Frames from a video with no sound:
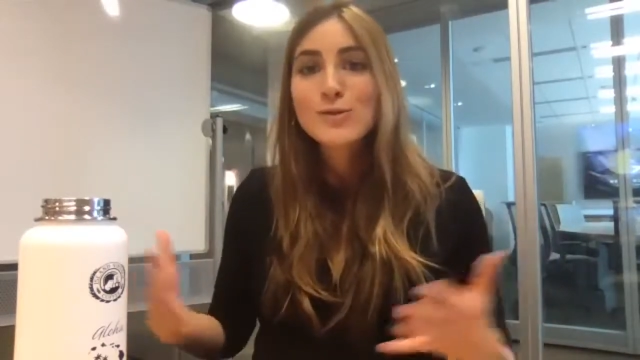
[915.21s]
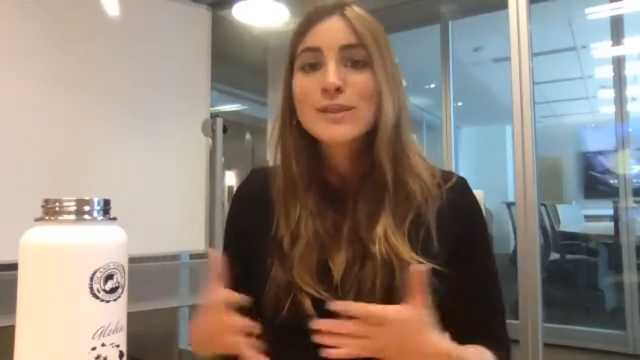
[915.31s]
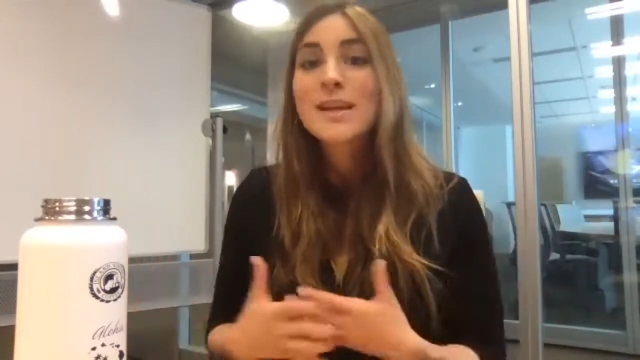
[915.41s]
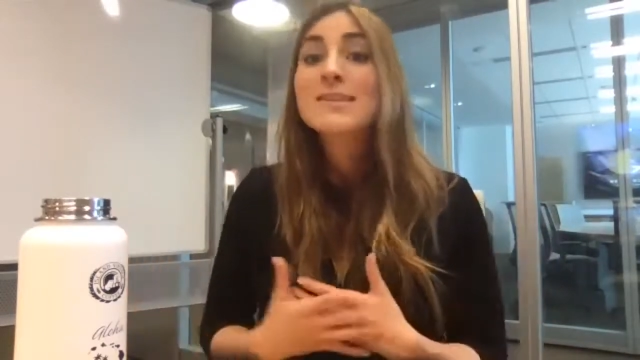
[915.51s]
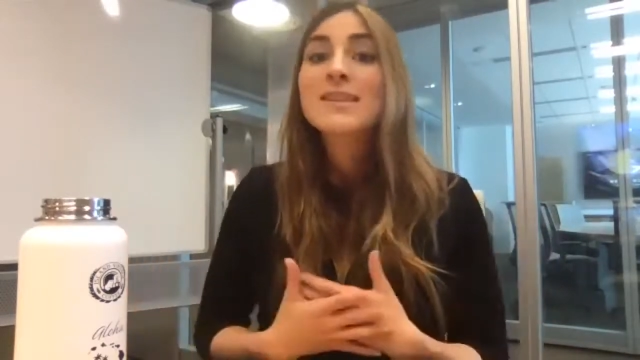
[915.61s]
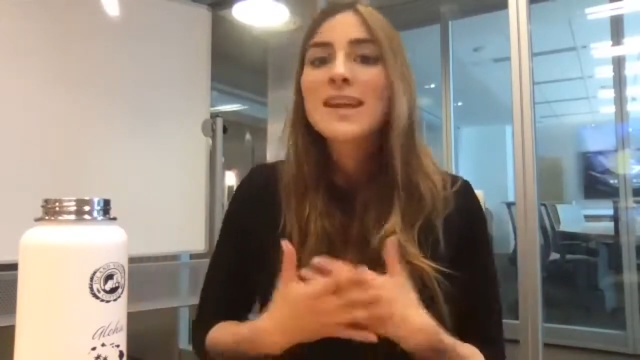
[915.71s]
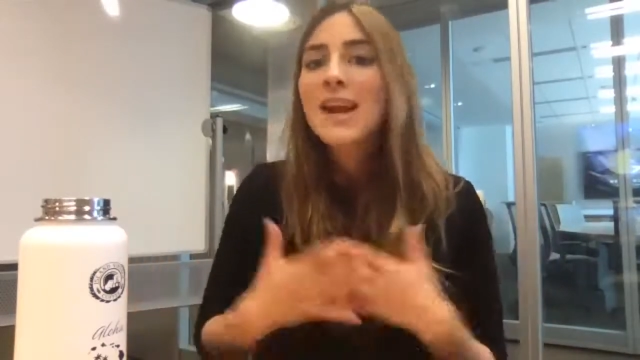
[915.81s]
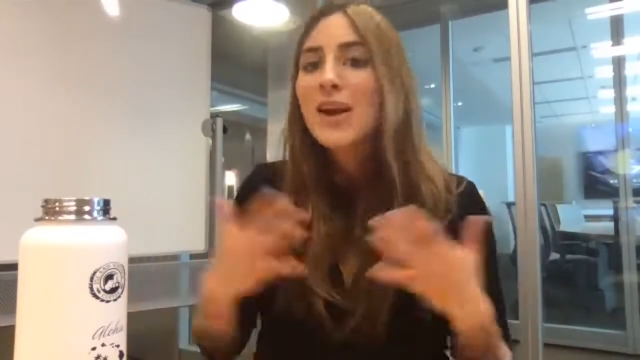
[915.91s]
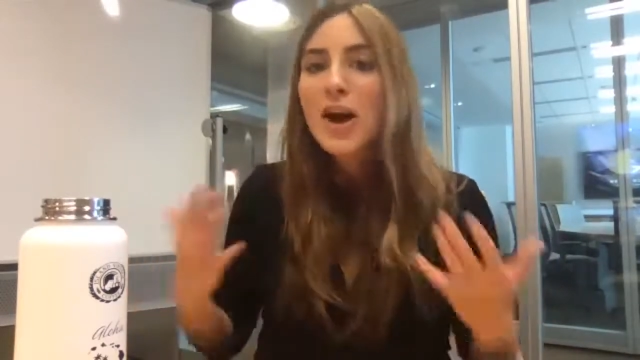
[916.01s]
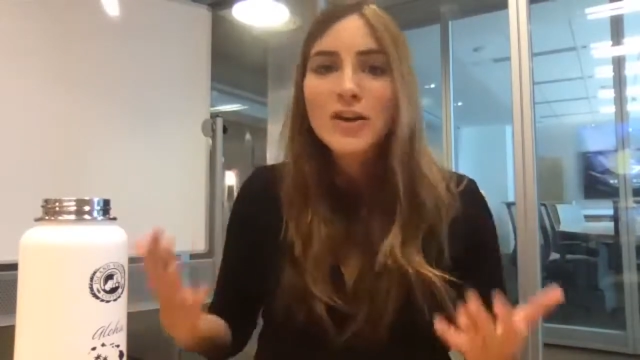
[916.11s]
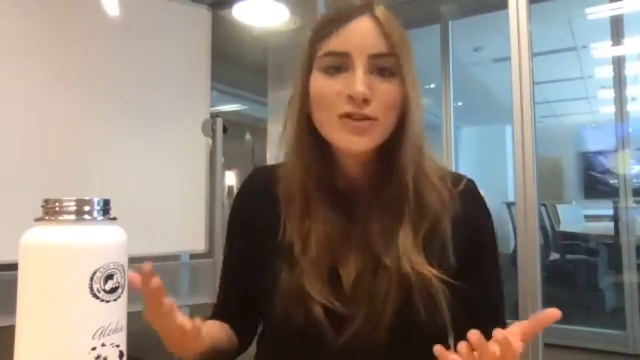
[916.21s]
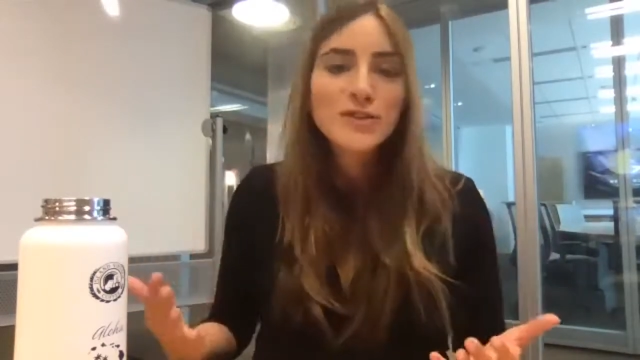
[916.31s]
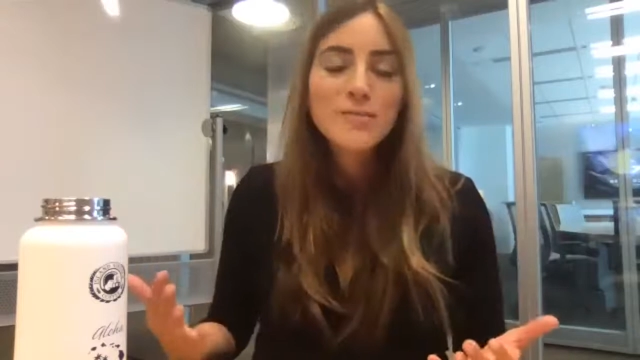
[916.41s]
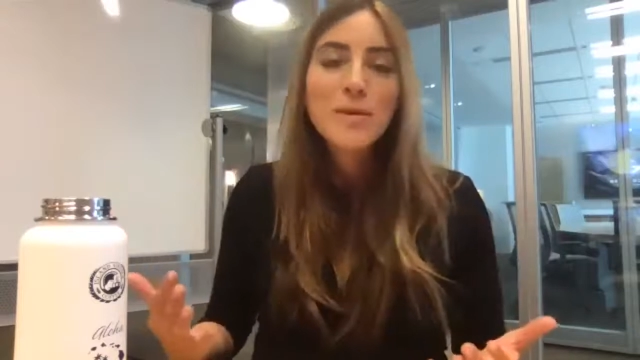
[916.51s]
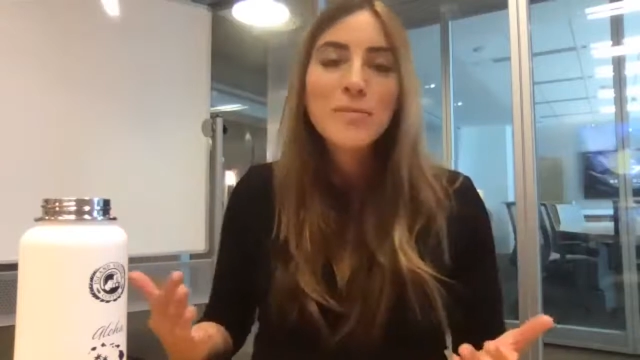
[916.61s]
to it, testing it on hundreds
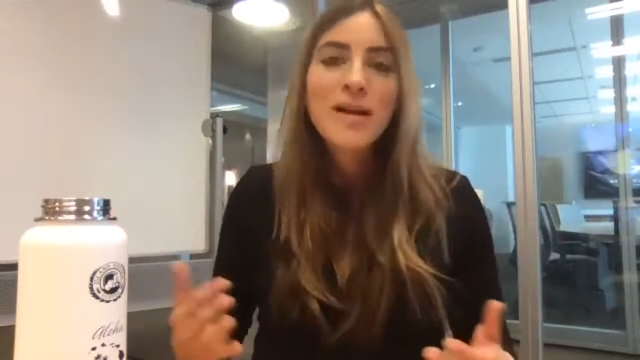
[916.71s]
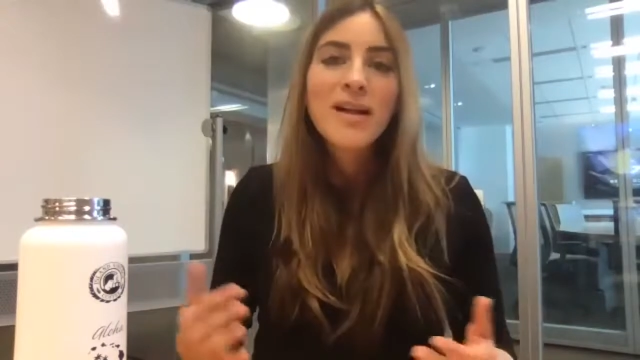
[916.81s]
of people.